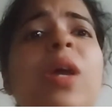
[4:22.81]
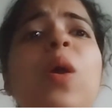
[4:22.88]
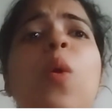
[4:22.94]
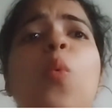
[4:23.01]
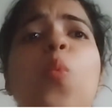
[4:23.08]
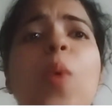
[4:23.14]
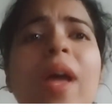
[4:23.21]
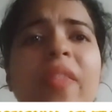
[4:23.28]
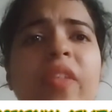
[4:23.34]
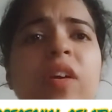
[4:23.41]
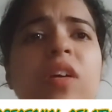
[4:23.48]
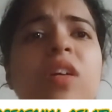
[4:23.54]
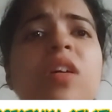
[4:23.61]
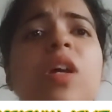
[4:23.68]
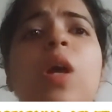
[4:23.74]

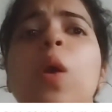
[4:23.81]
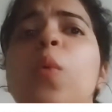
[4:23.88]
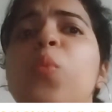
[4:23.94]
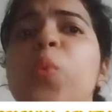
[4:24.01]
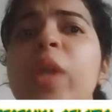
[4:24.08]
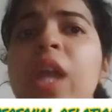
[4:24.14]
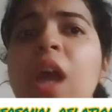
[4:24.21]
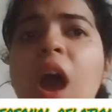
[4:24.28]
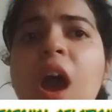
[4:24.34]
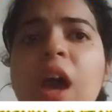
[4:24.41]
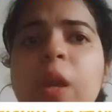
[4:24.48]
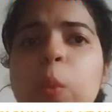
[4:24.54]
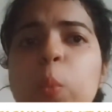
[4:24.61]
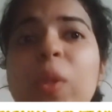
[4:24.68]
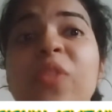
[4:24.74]
whether we are
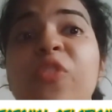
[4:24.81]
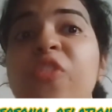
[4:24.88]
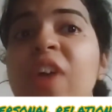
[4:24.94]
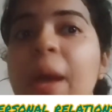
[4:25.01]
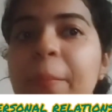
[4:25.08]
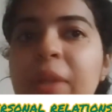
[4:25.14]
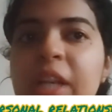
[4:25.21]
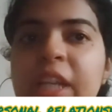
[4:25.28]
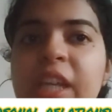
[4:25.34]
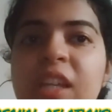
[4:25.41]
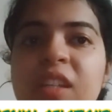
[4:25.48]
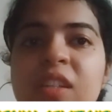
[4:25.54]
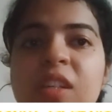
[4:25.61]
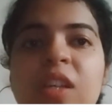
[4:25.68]
with family,